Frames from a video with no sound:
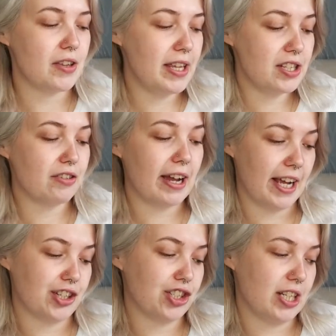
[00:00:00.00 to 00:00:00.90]
So these are
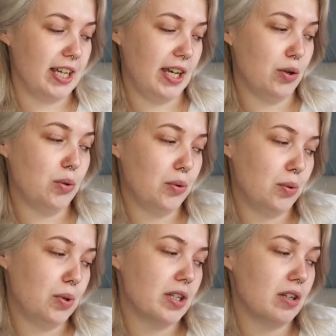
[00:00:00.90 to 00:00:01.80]
actually
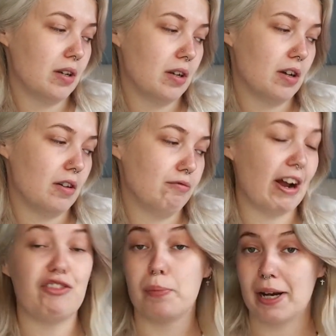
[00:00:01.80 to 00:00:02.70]
all
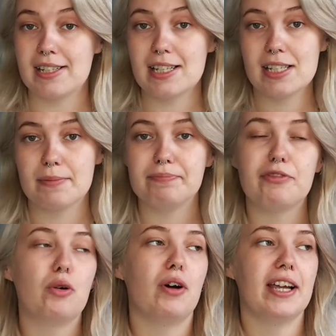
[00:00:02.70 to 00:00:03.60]
raffle prizes
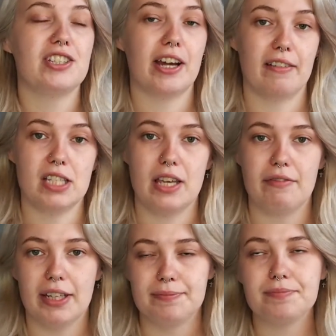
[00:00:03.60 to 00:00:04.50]
for a charity
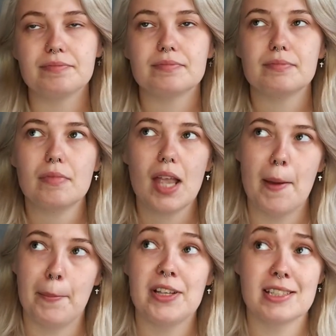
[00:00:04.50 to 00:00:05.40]
event
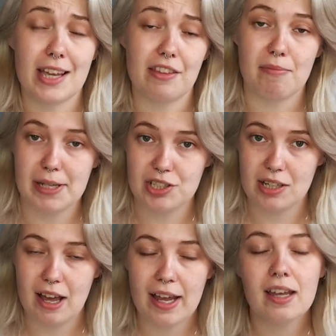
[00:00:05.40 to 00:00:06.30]
I'm putting together for
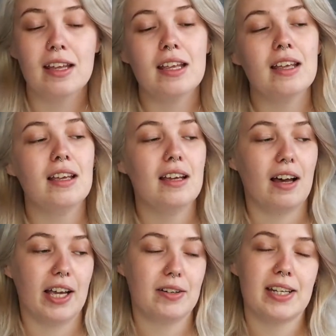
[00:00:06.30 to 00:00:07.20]
mid-July.
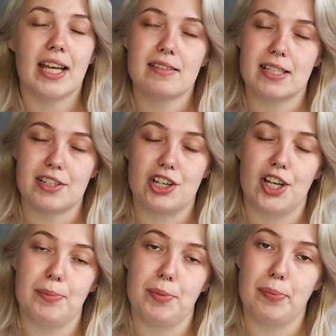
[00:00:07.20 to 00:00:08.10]
I got announced as a
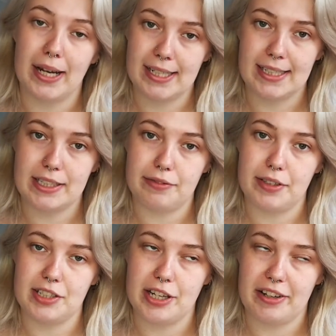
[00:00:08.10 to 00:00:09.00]
global brand leader
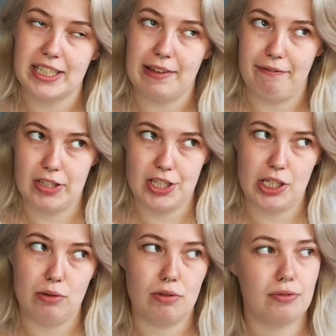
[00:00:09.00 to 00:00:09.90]
for the charity in
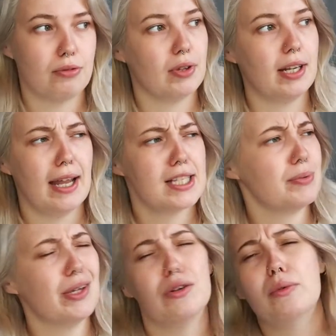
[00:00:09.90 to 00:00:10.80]
Visive
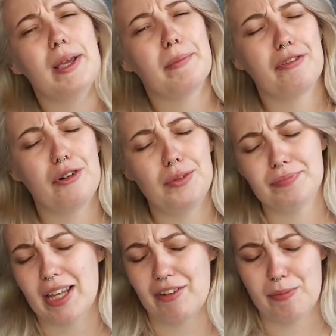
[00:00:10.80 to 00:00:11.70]
last week or the week before,
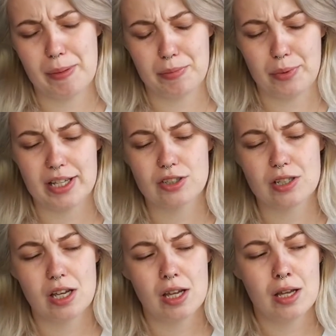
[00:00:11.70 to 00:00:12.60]
I can't remember which.